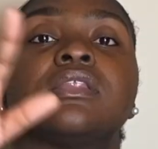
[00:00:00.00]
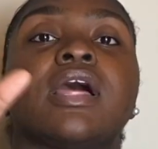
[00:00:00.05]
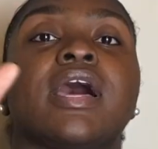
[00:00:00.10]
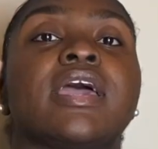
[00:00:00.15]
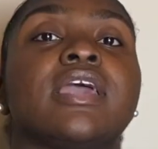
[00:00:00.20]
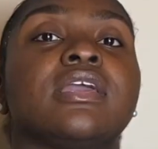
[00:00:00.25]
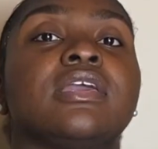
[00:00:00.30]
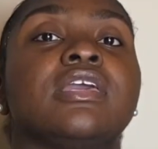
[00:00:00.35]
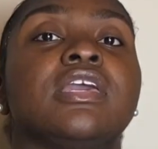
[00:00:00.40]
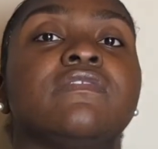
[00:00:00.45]

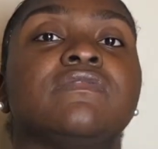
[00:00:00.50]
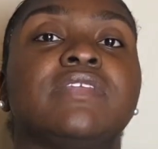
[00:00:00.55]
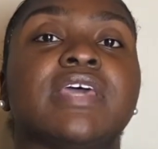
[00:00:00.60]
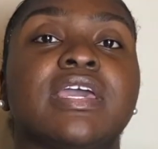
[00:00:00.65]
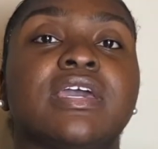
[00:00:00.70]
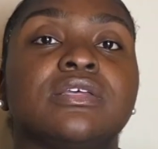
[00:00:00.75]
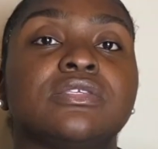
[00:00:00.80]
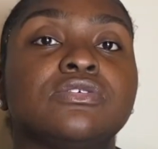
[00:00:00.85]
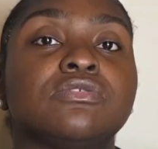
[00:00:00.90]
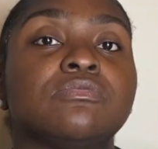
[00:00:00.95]
like give
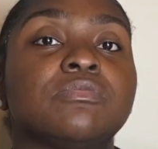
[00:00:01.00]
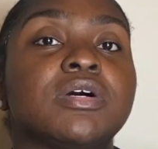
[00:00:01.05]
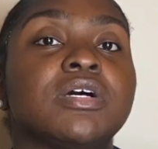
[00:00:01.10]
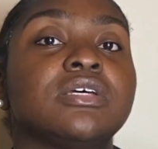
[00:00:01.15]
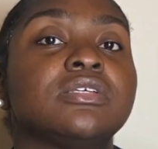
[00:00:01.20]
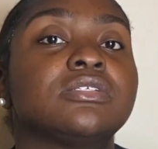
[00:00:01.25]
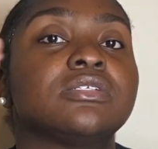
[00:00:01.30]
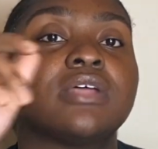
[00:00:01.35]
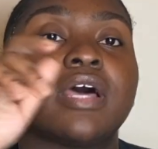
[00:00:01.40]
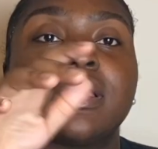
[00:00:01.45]
data too
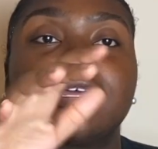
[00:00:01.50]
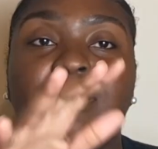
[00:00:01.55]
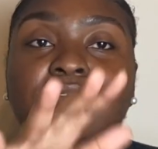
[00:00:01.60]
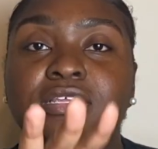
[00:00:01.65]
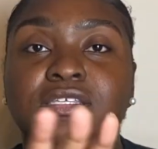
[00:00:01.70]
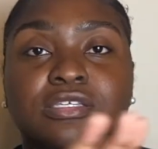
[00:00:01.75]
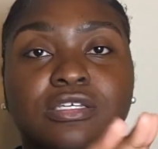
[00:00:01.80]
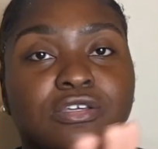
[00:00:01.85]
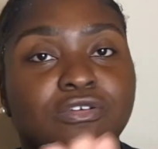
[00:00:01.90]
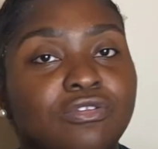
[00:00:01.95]
much, like
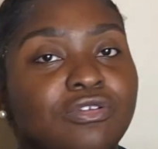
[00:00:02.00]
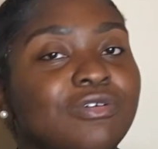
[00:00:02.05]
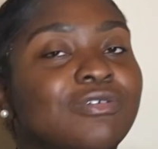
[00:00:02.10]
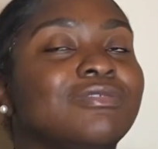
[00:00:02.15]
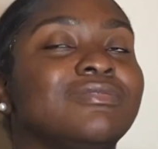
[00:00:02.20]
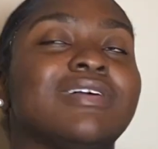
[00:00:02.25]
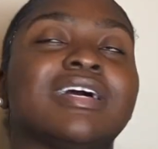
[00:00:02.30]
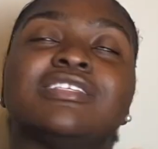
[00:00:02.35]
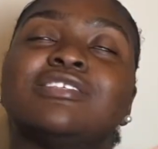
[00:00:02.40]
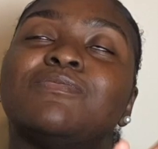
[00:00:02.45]
not to, you
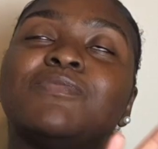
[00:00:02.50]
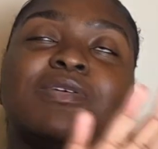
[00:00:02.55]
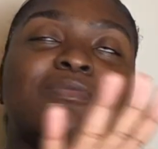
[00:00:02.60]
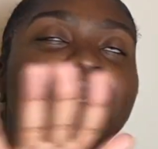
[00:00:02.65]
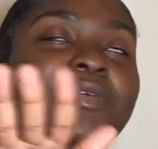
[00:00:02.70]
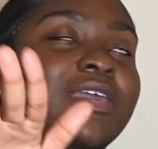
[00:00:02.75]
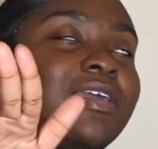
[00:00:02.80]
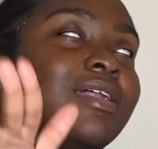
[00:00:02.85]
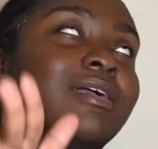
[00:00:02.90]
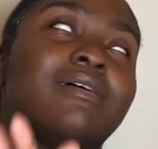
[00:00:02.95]
know, not to be
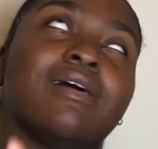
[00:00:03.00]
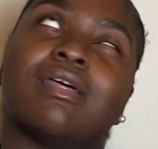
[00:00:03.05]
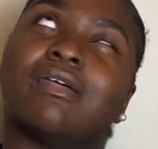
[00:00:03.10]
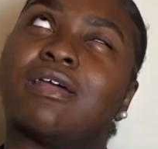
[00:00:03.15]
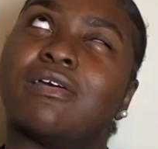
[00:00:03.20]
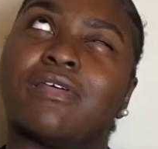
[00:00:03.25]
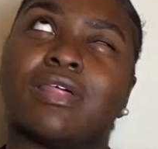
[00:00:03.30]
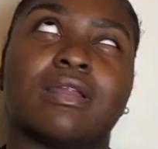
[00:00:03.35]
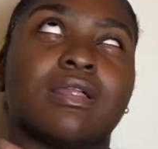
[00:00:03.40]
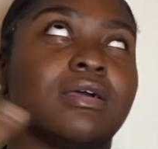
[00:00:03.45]
mean or
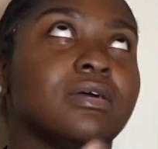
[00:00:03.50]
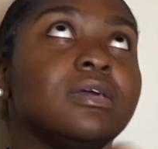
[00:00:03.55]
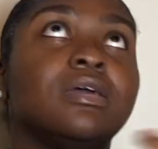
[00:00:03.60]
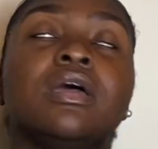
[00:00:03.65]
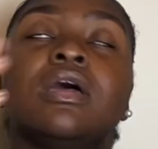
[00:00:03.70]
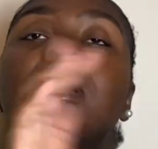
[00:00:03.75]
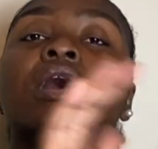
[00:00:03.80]
whatever.